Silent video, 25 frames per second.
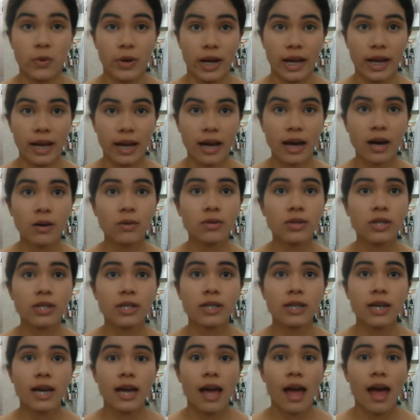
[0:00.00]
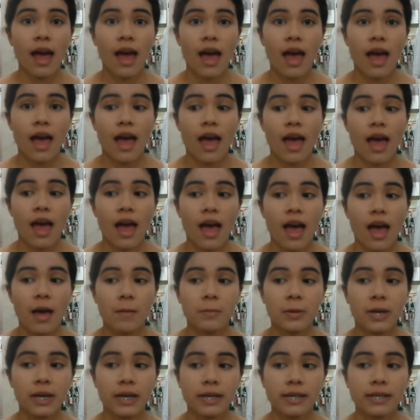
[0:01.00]
breakouts
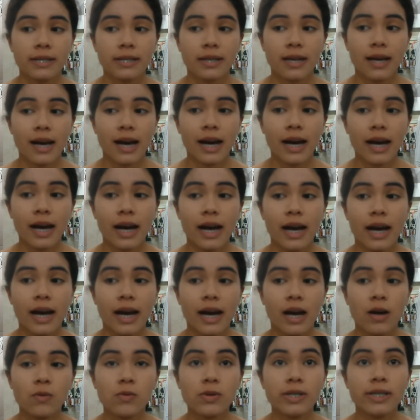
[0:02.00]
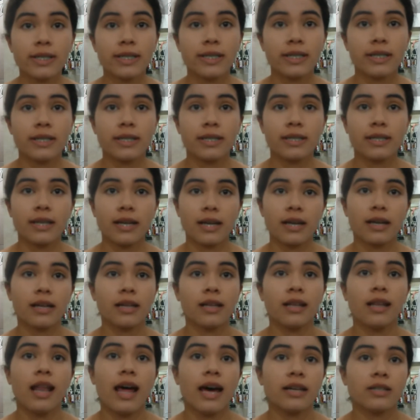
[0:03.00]
because I was
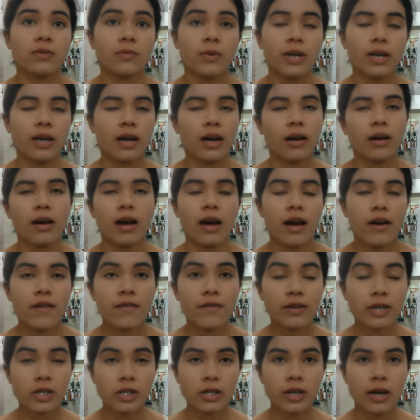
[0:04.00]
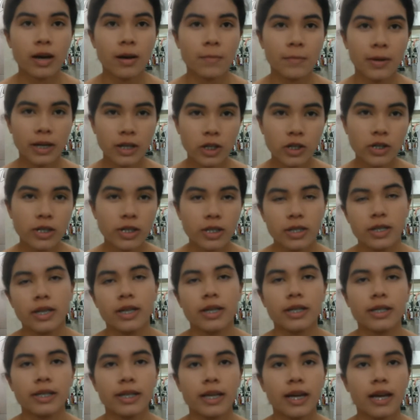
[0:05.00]
sick last week. I'm actually
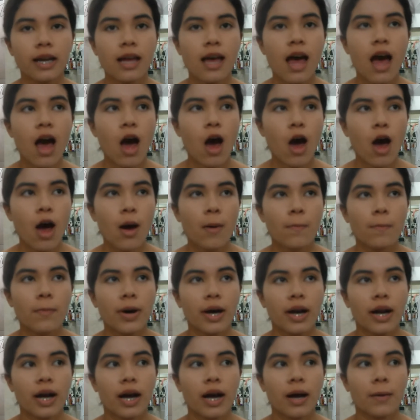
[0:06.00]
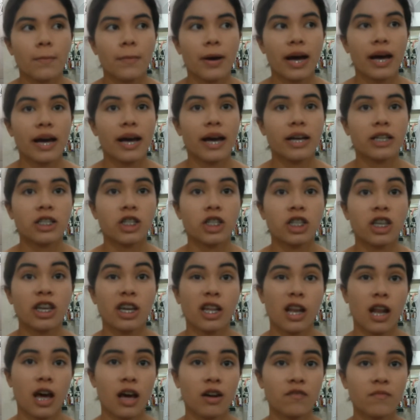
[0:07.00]
still sick, but I had to take
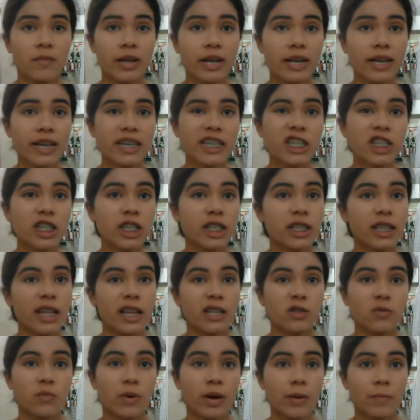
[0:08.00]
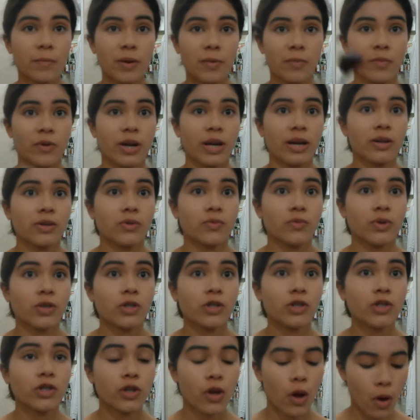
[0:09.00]
a lot of medication, and that's why my breakouts were
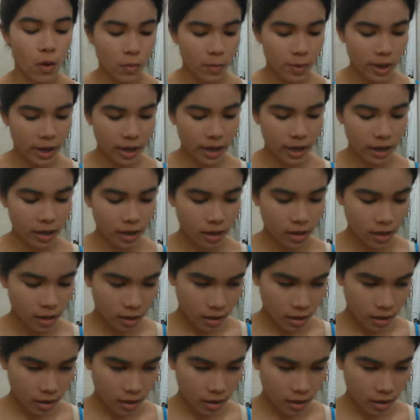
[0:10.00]
so big.